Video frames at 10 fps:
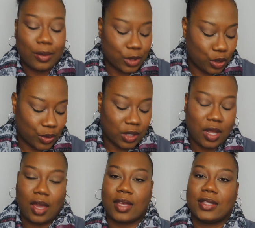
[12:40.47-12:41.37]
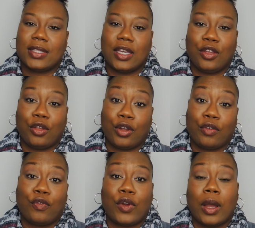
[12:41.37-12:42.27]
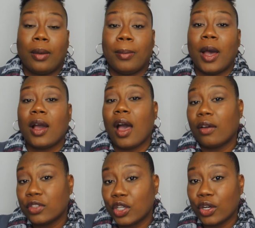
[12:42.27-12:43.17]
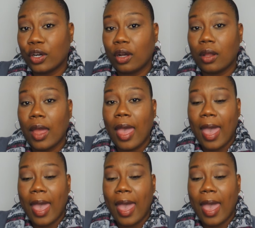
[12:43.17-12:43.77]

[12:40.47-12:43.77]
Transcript: I was using a concealer from CoverGirl,